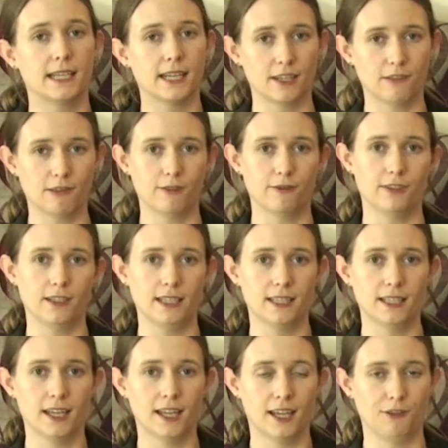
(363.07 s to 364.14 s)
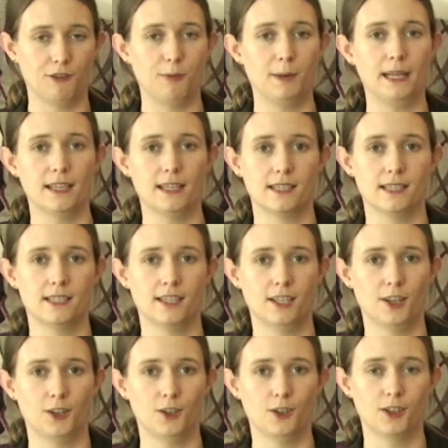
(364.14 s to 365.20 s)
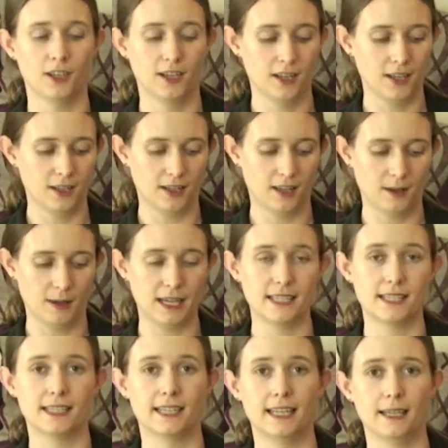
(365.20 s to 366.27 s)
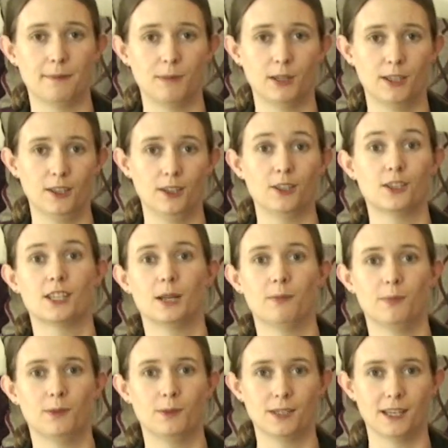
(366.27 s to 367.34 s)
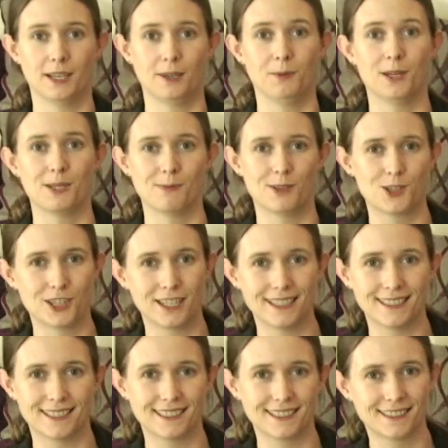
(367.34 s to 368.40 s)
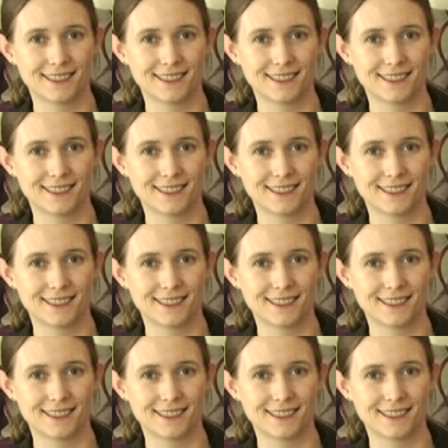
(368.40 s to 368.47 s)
together and feed, and repeat this until your dog hears the clip and looks up saying, "Where's my treat?"